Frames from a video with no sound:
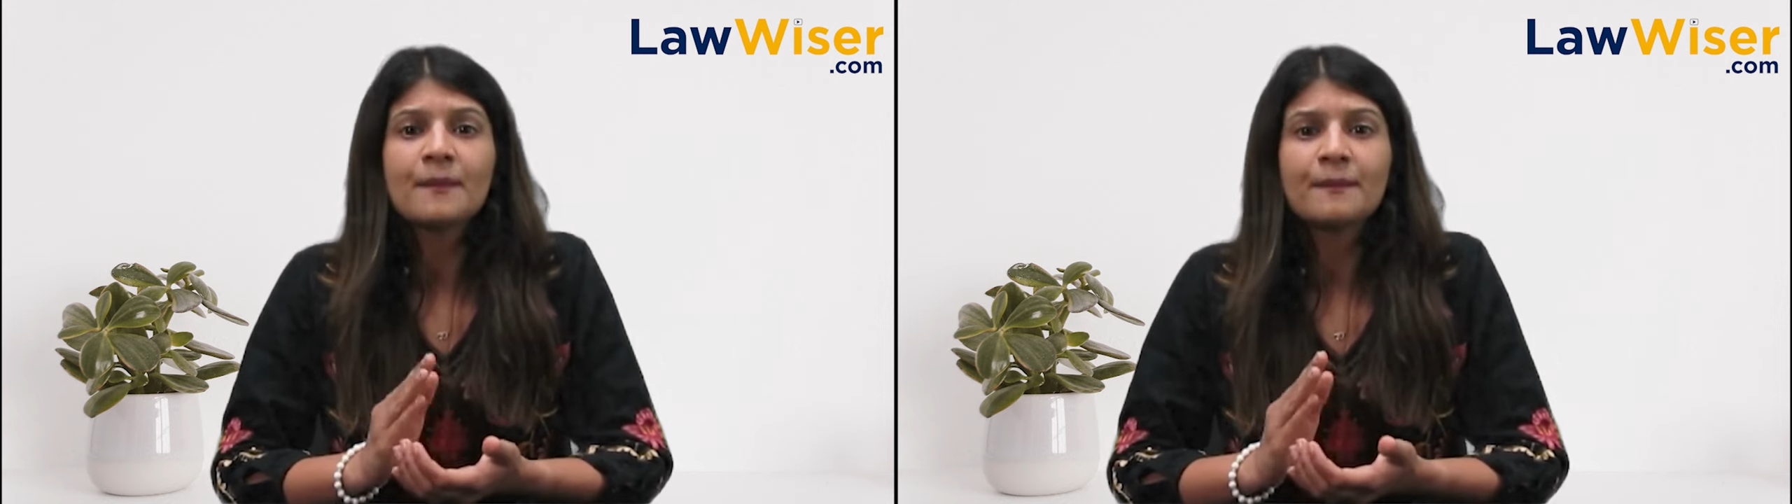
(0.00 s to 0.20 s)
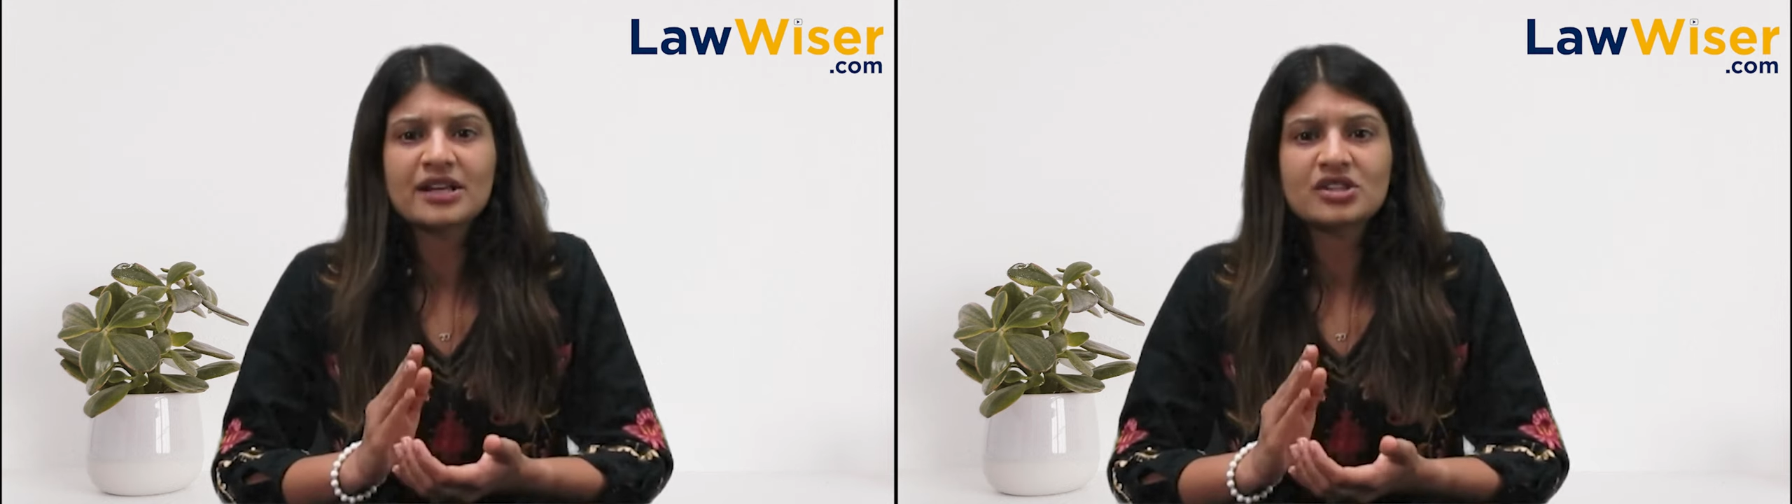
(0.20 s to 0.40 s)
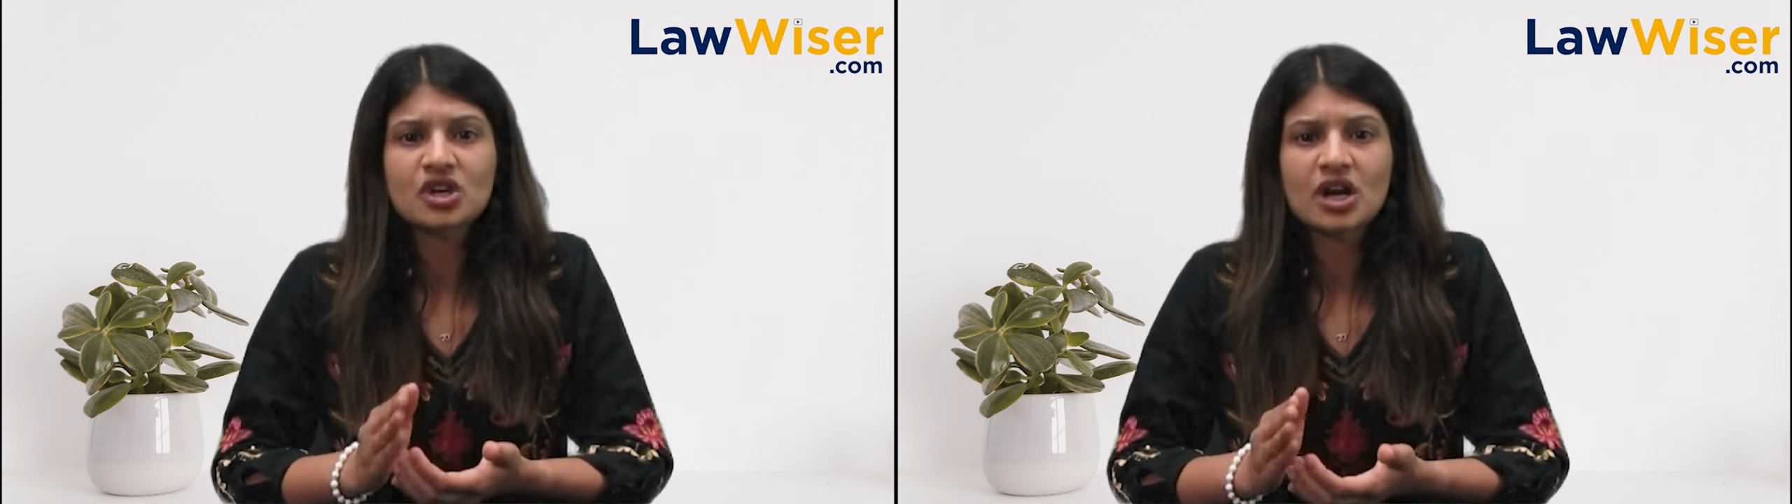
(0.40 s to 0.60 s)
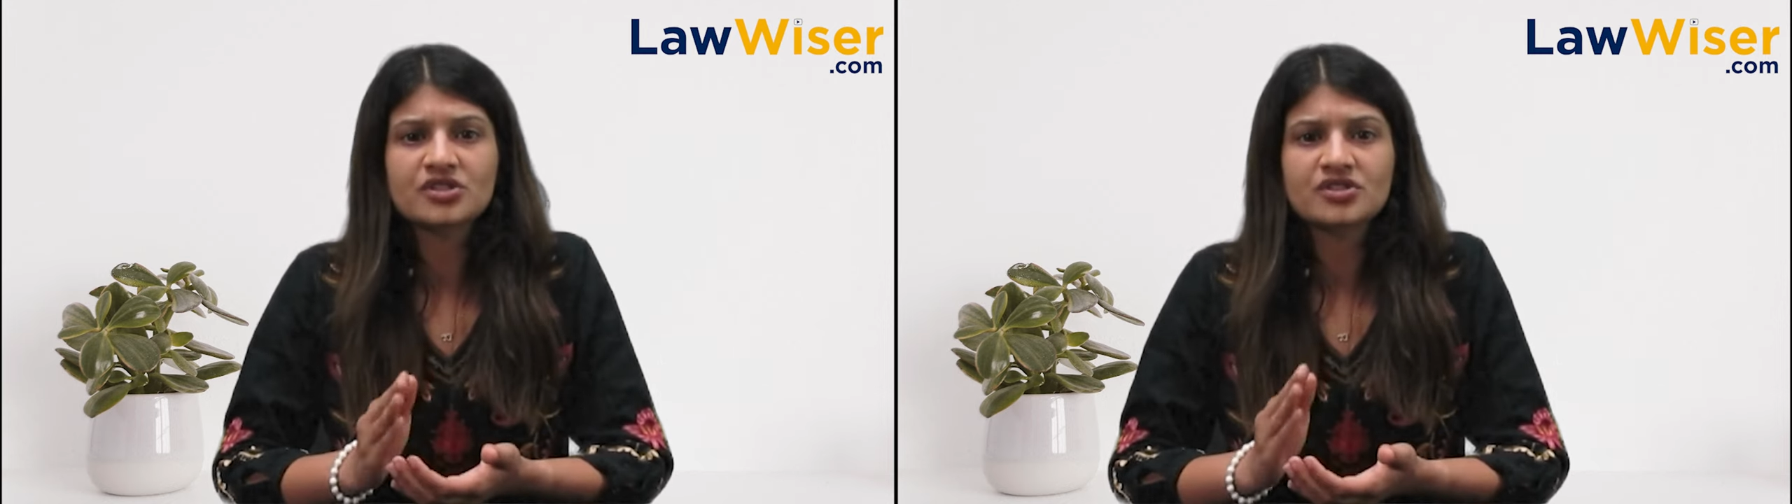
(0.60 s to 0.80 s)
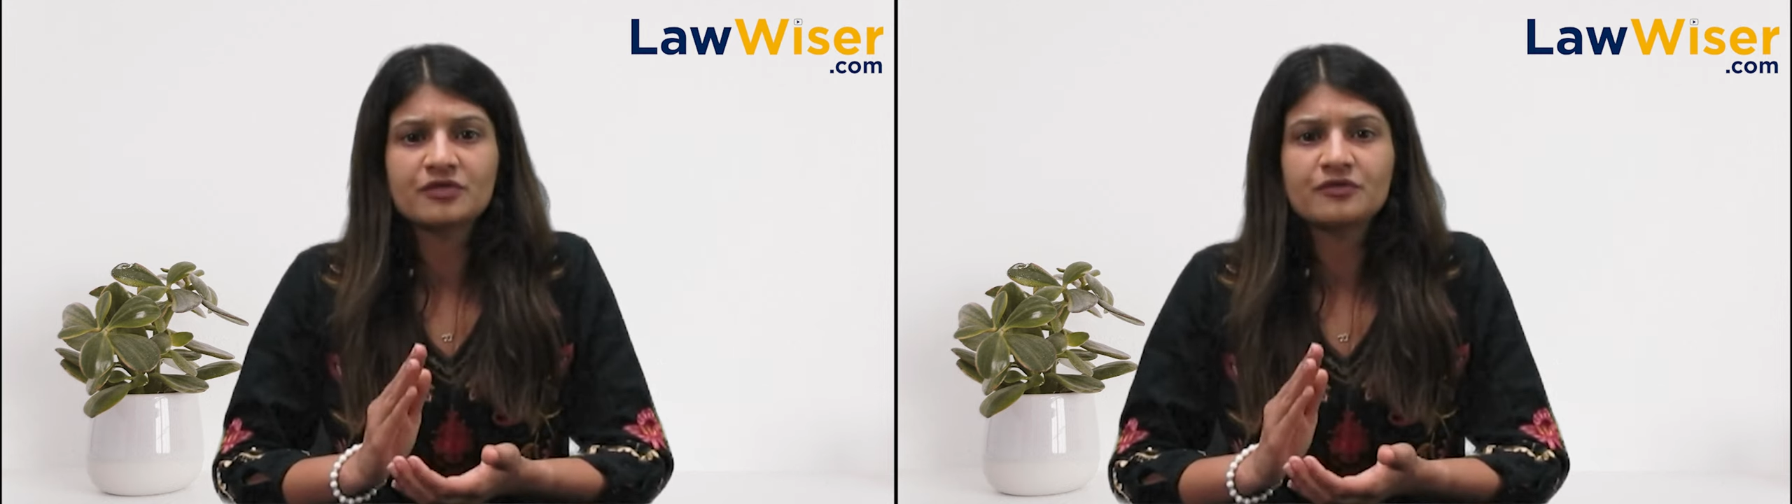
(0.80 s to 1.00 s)
by
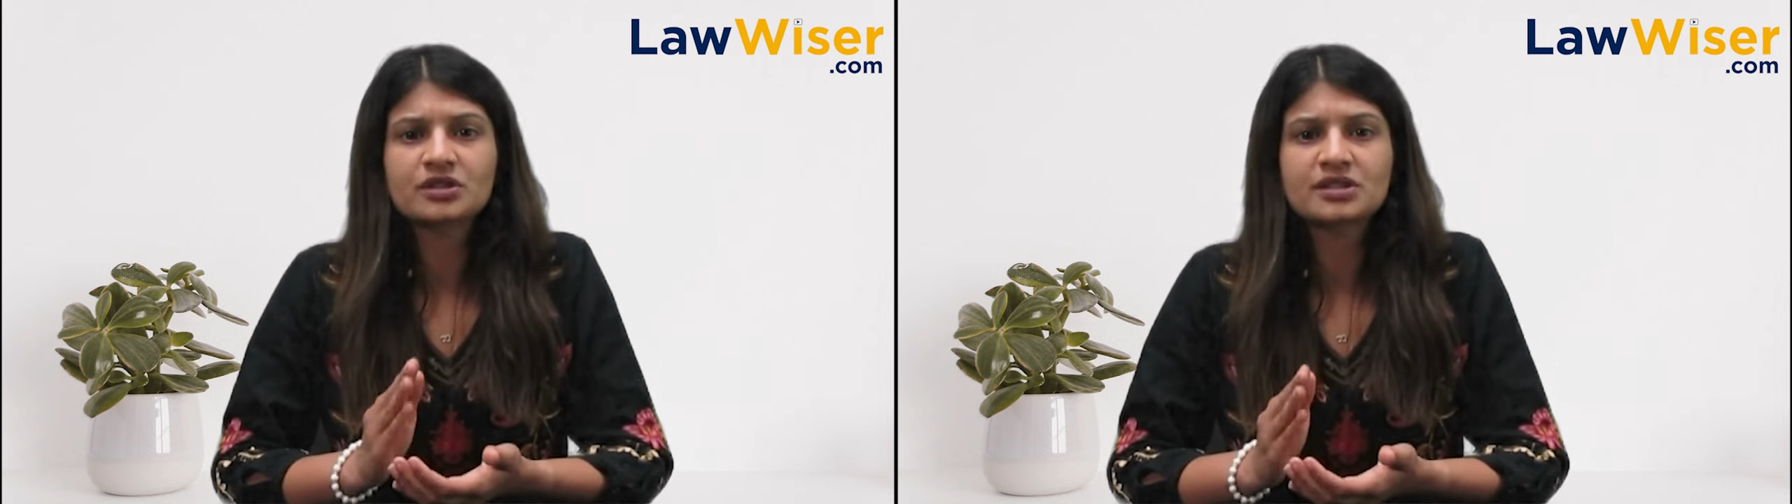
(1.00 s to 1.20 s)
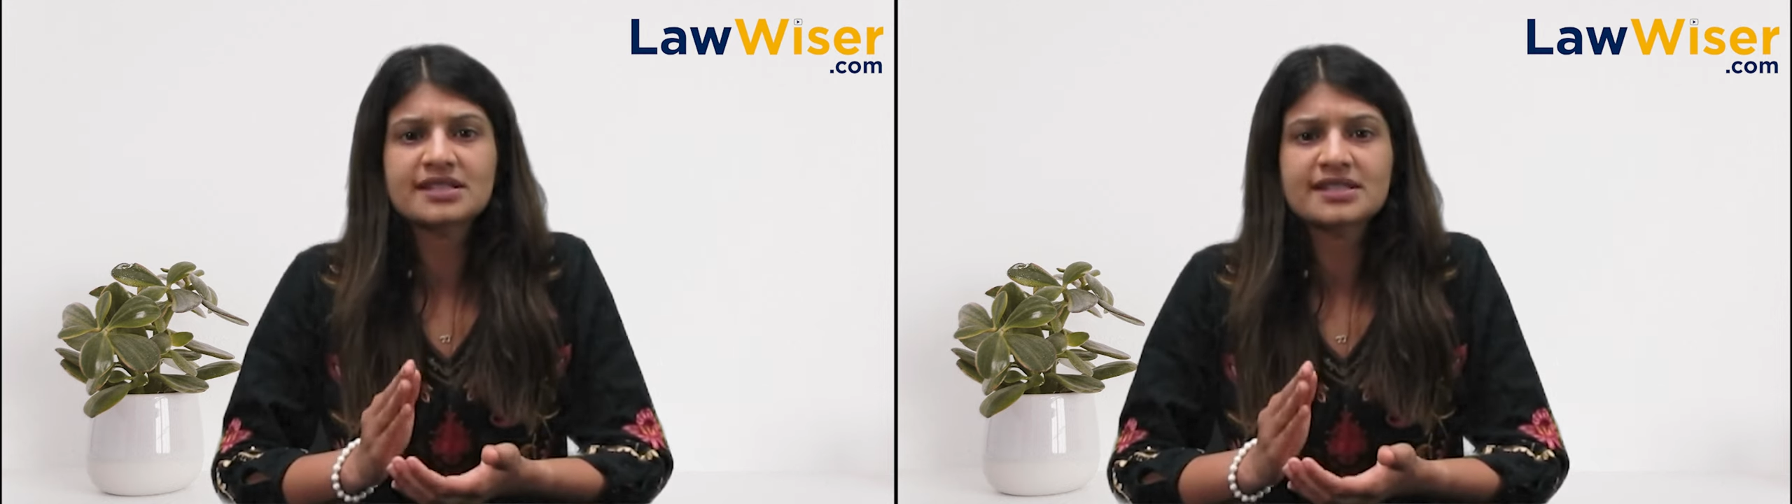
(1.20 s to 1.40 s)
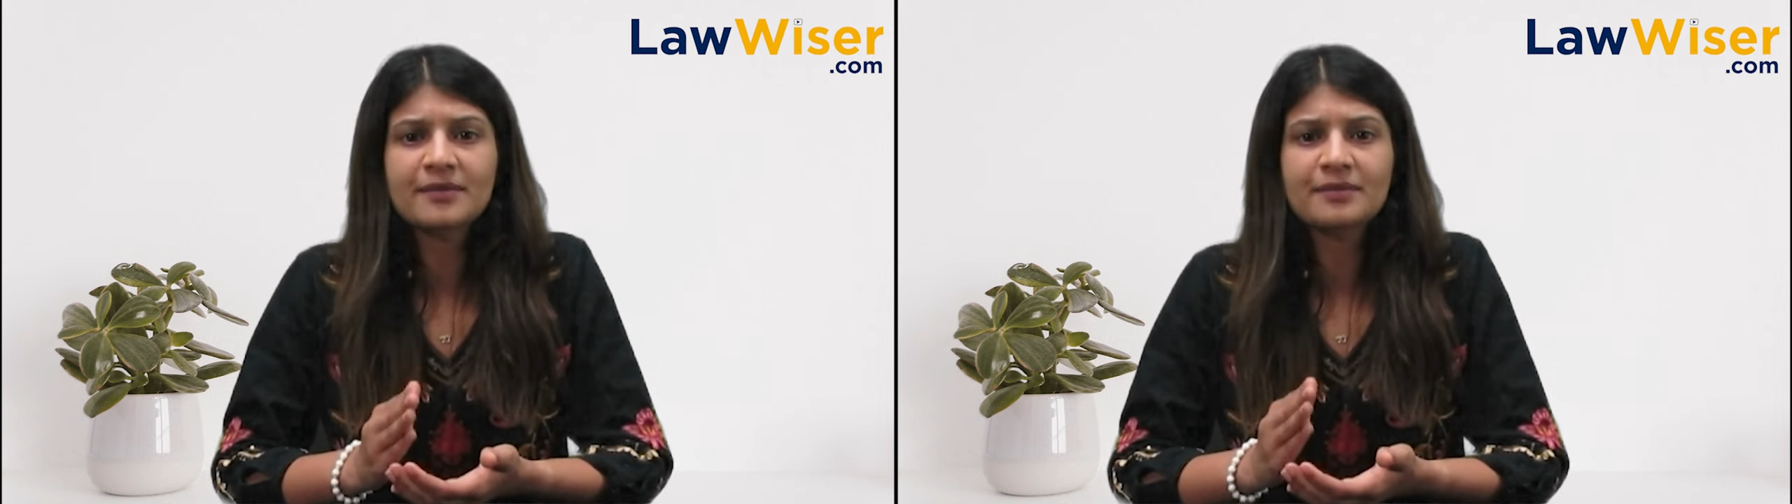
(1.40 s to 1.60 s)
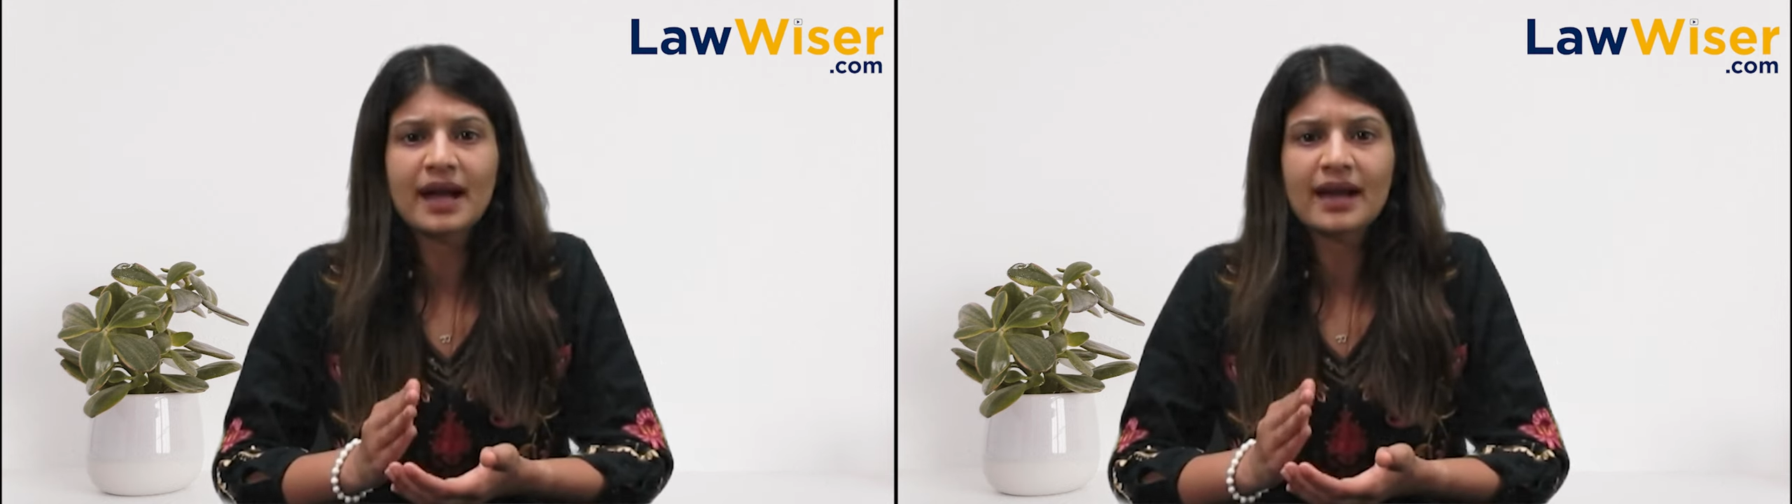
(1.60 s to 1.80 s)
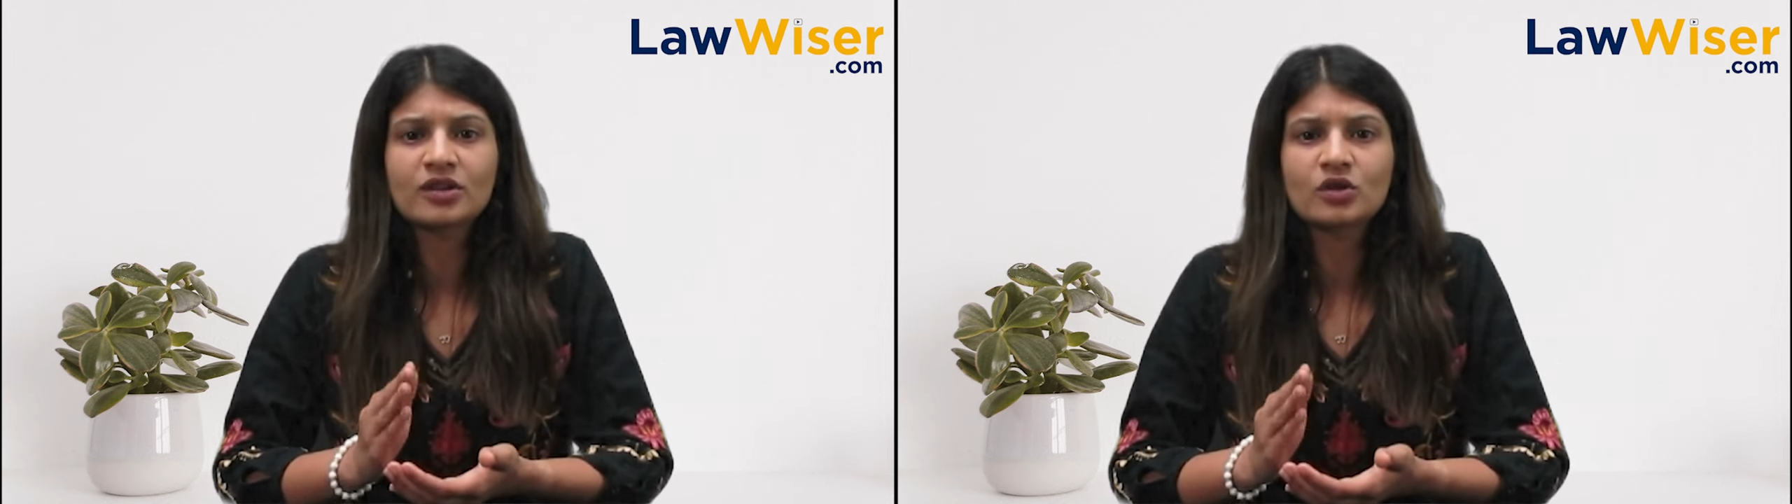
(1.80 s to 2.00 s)
charging for the said
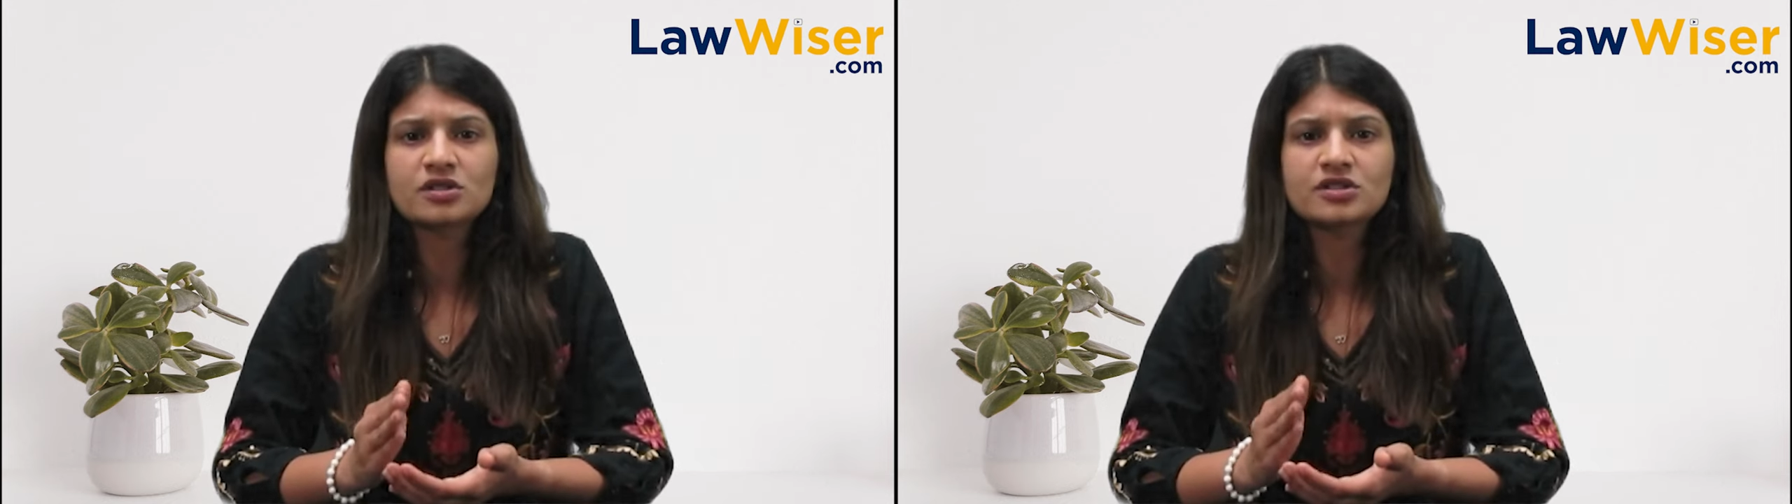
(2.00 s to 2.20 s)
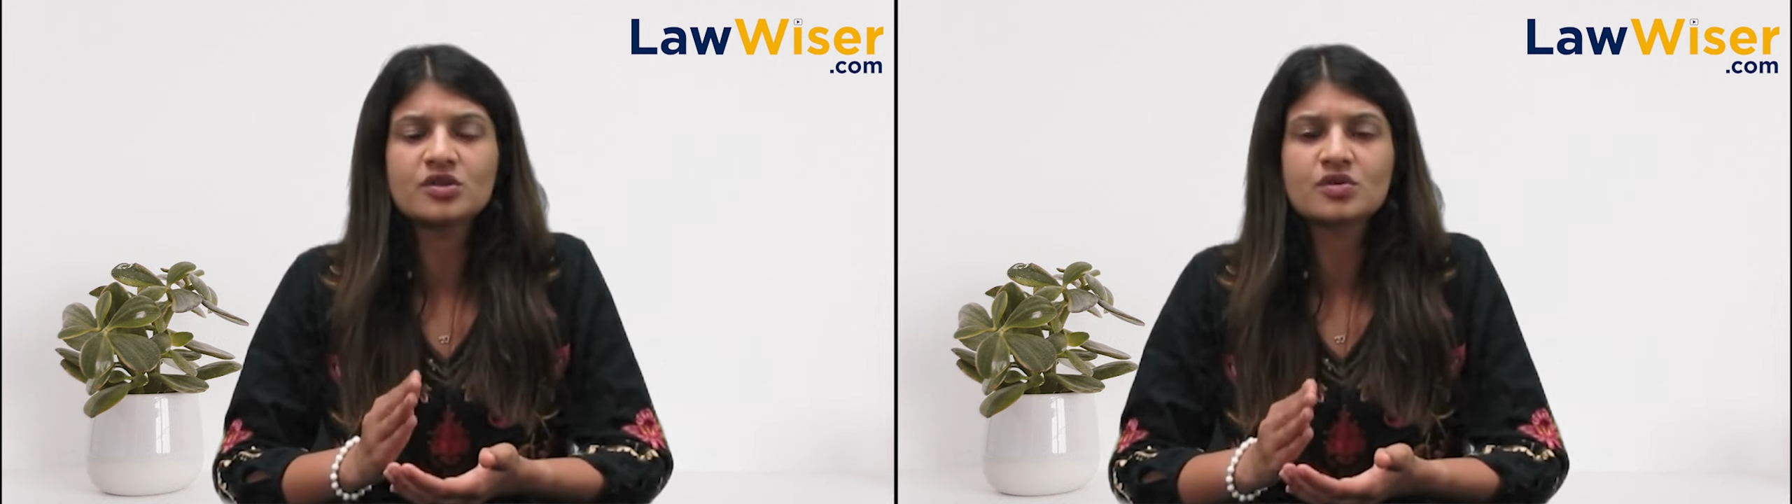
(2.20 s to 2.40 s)
bag and also